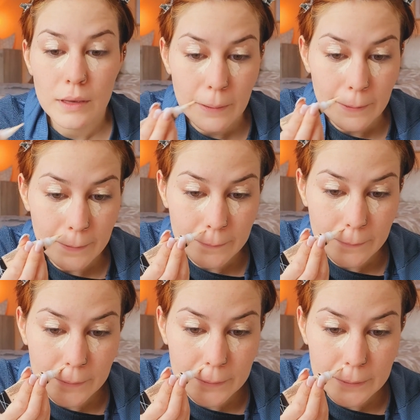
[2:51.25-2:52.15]
I'm
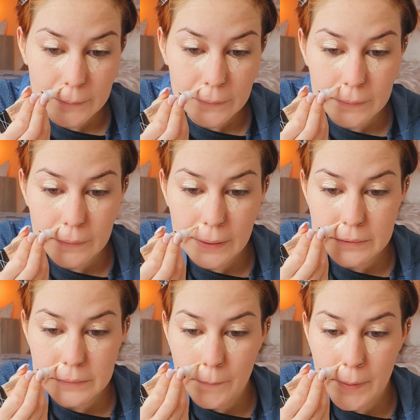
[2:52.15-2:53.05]
going to do the
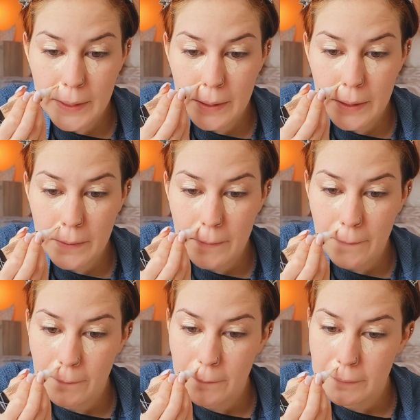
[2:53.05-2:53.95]
sides of my
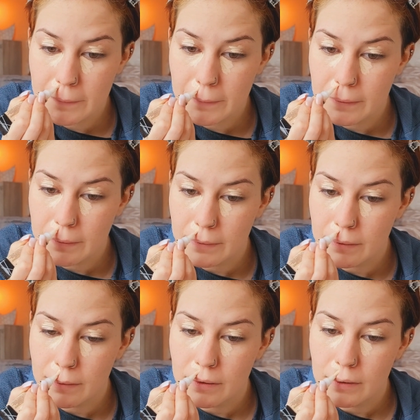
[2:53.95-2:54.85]
nose
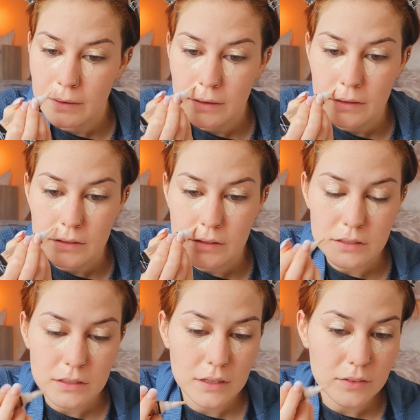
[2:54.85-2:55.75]
just
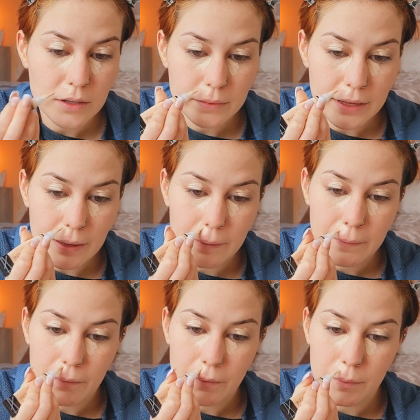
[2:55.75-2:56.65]
to cover up that
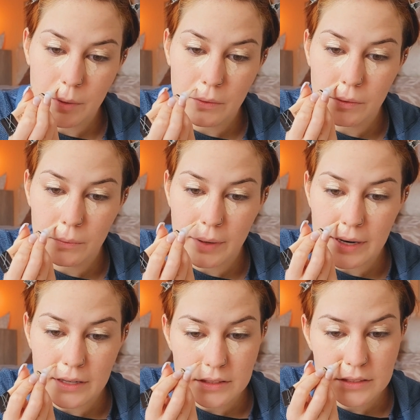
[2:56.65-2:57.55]
hormonal
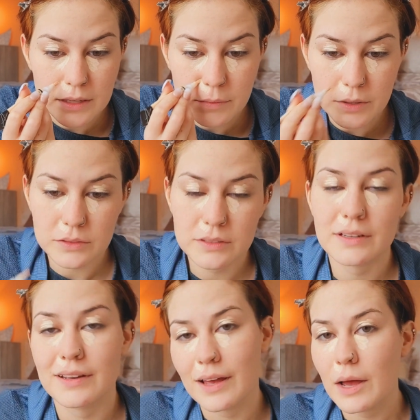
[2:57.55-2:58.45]
redness that most
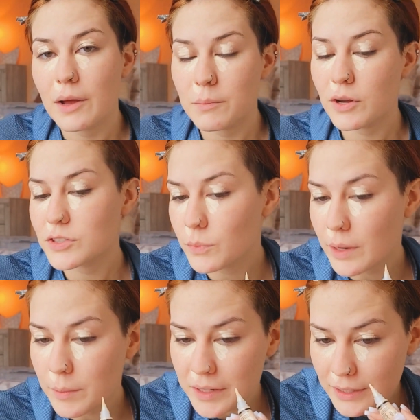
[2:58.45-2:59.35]

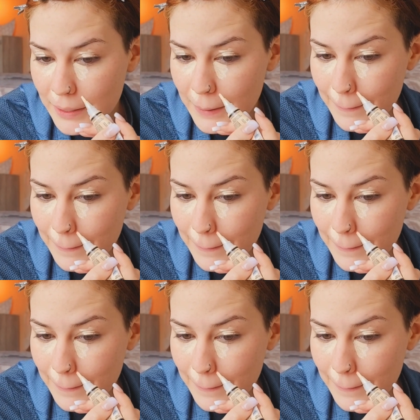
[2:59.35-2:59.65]
women get.